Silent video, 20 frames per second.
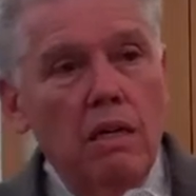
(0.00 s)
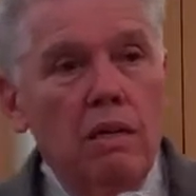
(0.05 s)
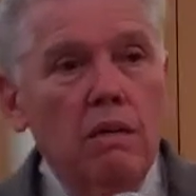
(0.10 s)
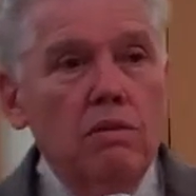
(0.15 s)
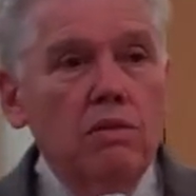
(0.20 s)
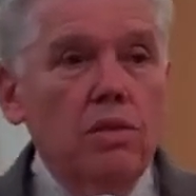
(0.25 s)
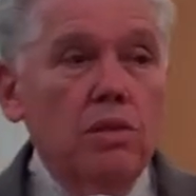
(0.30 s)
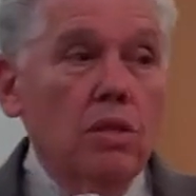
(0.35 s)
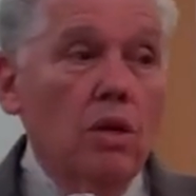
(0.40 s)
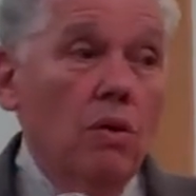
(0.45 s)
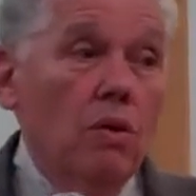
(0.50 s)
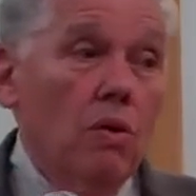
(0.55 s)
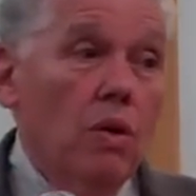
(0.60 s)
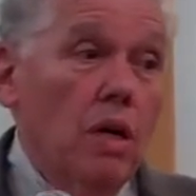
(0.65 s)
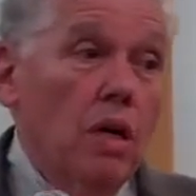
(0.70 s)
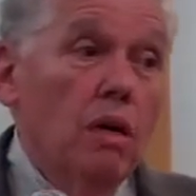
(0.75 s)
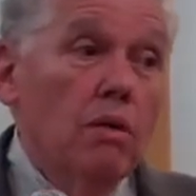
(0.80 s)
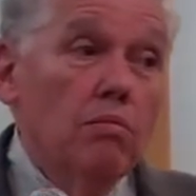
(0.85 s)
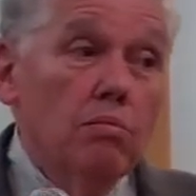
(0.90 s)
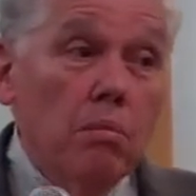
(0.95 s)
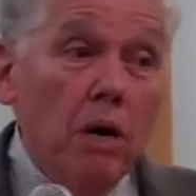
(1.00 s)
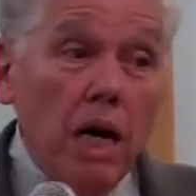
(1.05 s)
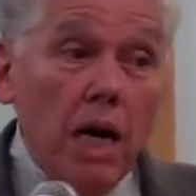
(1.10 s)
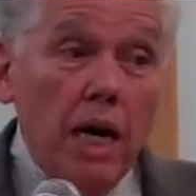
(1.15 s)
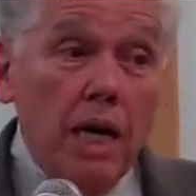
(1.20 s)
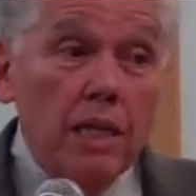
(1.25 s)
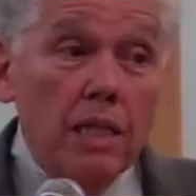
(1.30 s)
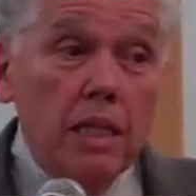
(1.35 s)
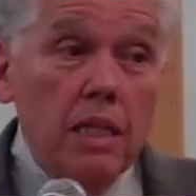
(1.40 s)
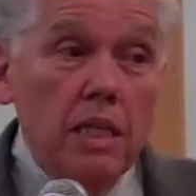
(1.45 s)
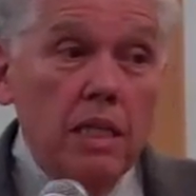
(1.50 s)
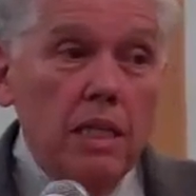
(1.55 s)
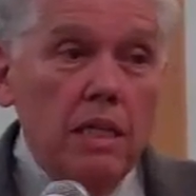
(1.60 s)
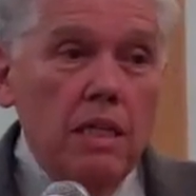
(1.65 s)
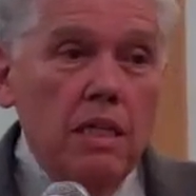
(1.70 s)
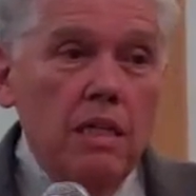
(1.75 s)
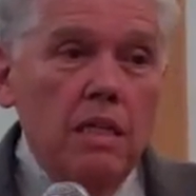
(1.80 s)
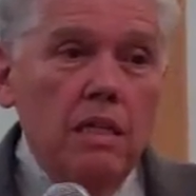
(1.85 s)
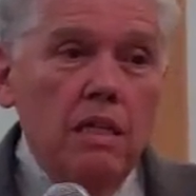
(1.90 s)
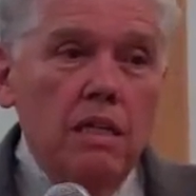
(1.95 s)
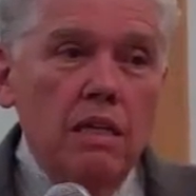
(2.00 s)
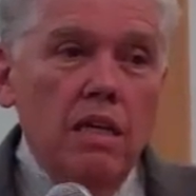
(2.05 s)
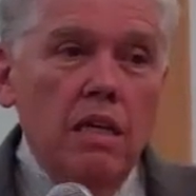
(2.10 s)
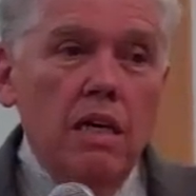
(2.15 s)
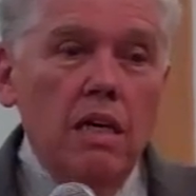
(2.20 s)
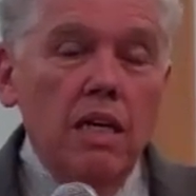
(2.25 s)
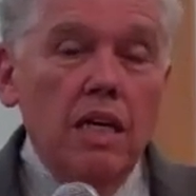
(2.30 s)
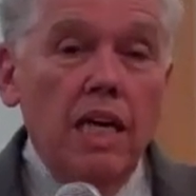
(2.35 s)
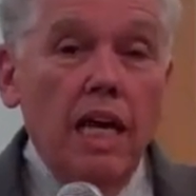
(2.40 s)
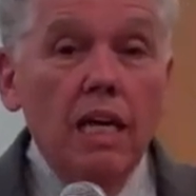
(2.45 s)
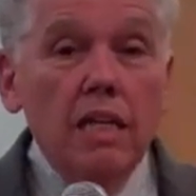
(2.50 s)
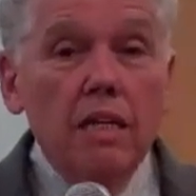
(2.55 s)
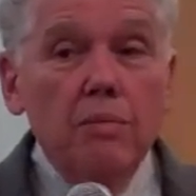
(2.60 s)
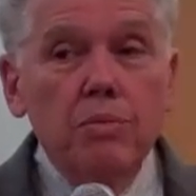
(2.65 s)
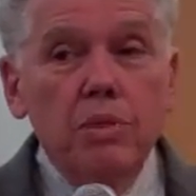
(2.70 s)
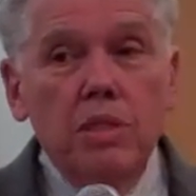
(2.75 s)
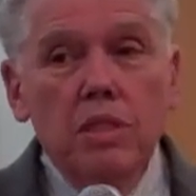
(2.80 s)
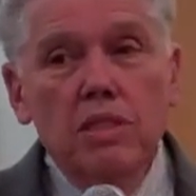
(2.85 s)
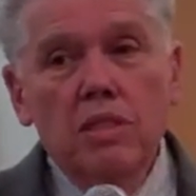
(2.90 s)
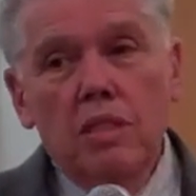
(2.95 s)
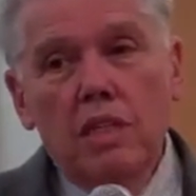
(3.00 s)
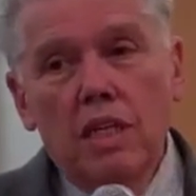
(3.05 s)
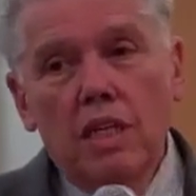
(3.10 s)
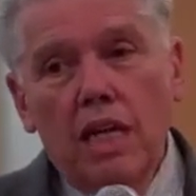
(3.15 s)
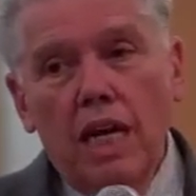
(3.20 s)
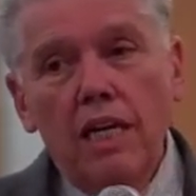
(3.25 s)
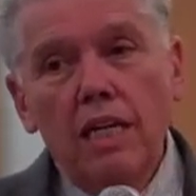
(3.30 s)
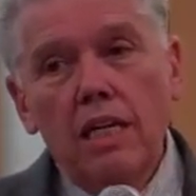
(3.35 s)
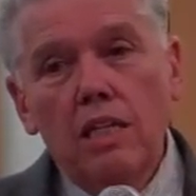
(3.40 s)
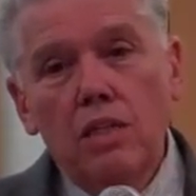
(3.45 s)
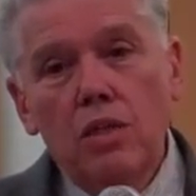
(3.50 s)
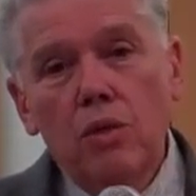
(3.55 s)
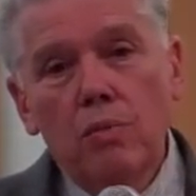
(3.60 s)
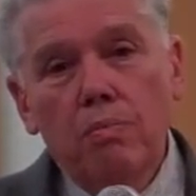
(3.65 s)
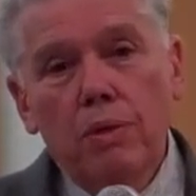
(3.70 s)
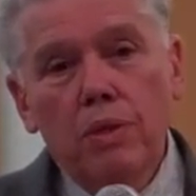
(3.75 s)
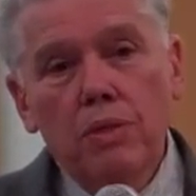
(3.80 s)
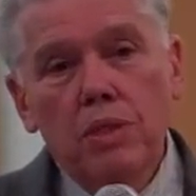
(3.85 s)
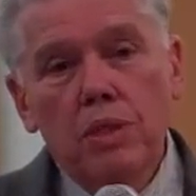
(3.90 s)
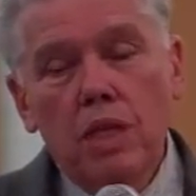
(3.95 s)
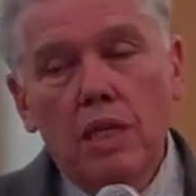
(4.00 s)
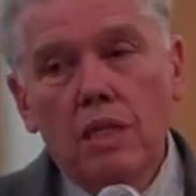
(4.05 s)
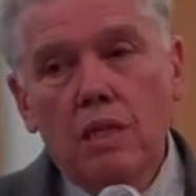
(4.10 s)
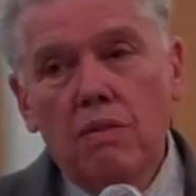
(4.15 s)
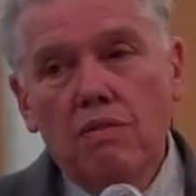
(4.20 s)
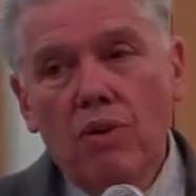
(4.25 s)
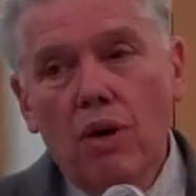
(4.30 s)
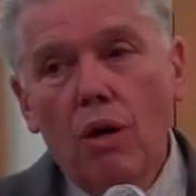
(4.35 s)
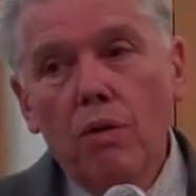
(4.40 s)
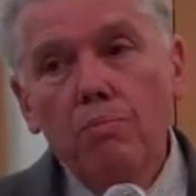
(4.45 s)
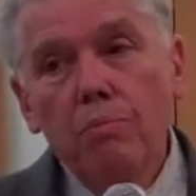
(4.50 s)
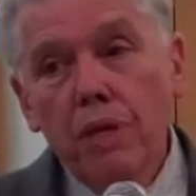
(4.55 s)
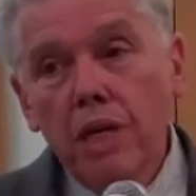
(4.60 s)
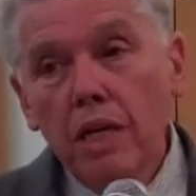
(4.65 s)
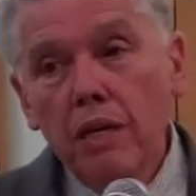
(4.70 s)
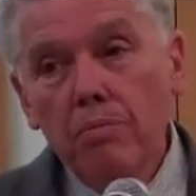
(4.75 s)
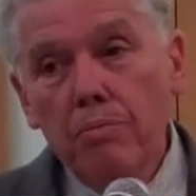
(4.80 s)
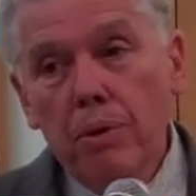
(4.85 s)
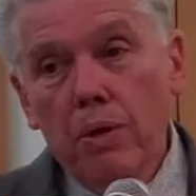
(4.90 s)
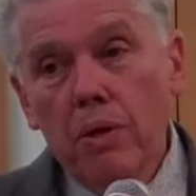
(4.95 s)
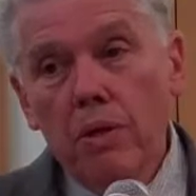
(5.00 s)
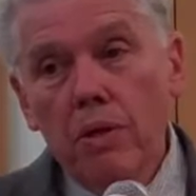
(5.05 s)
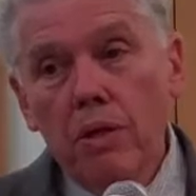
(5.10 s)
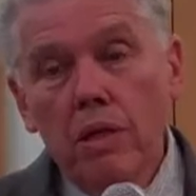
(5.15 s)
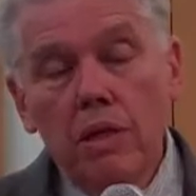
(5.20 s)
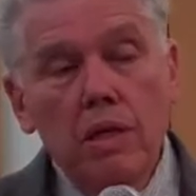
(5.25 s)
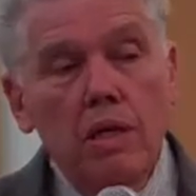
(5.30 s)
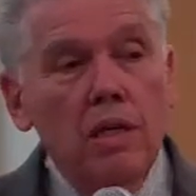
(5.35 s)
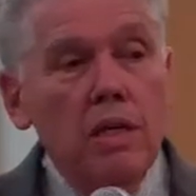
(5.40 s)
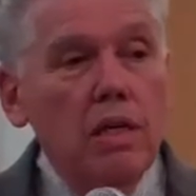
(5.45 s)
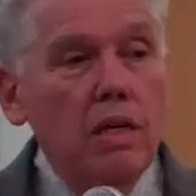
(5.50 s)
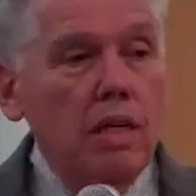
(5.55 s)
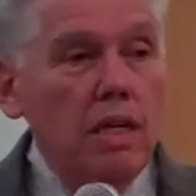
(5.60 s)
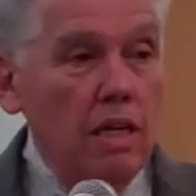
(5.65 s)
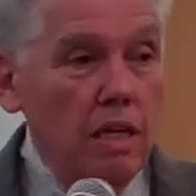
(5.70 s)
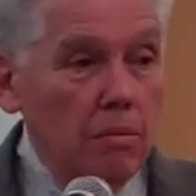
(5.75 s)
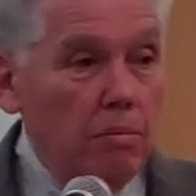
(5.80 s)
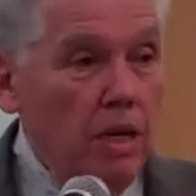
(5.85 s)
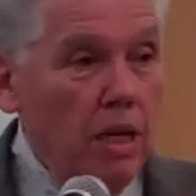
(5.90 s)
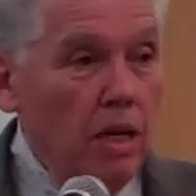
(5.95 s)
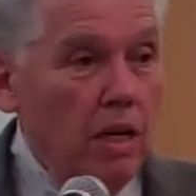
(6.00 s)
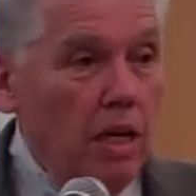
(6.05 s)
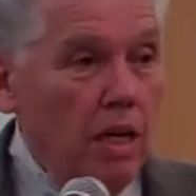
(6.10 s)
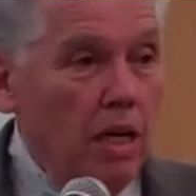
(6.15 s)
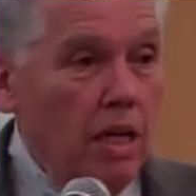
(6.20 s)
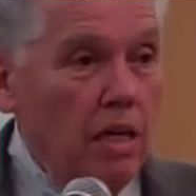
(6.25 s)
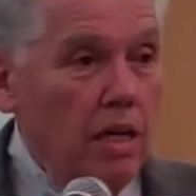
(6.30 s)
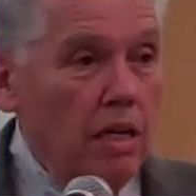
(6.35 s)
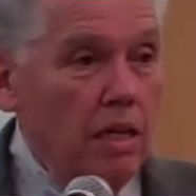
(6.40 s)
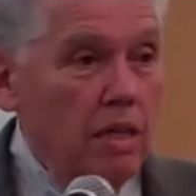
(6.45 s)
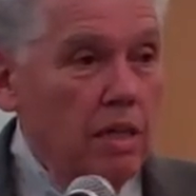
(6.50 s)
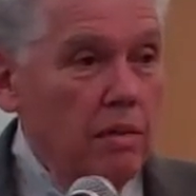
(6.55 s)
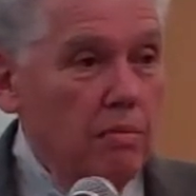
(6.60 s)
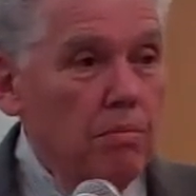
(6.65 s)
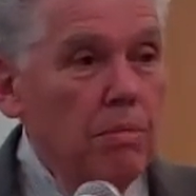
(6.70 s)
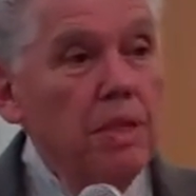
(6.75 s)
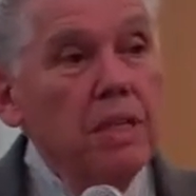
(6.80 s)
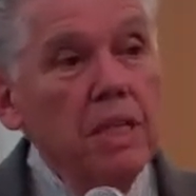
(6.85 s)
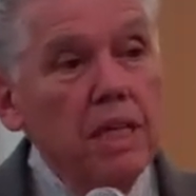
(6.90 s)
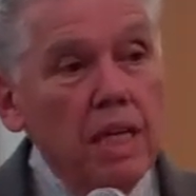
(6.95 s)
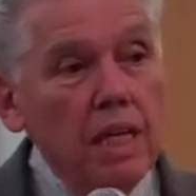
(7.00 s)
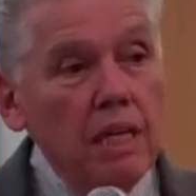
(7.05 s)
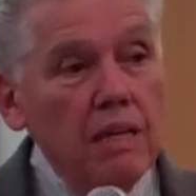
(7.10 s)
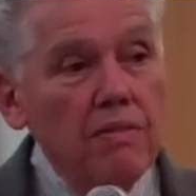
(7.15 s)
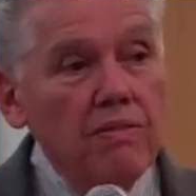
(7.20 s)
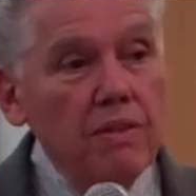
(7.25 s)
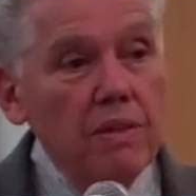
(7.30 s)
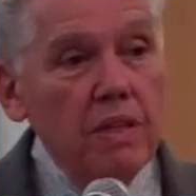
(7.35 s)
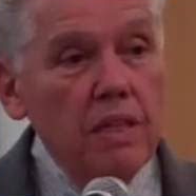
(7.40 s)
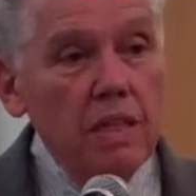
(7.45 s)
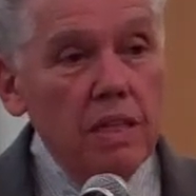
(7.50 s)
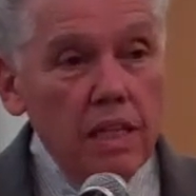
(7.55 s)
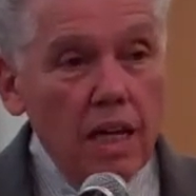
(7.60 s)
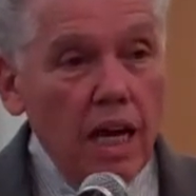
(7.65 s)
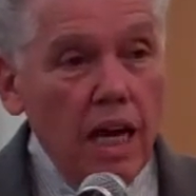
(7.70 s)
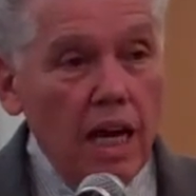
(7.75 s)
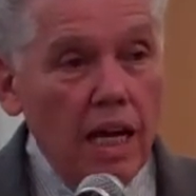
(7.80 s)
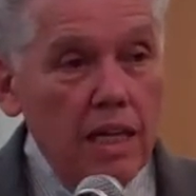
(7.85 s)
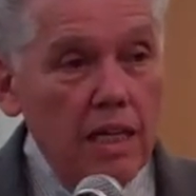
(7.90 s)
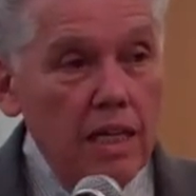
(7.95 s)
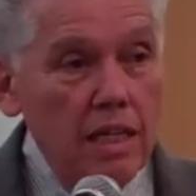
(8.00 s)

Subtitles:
So, but Gallup says that 92% of all people in America believe in God.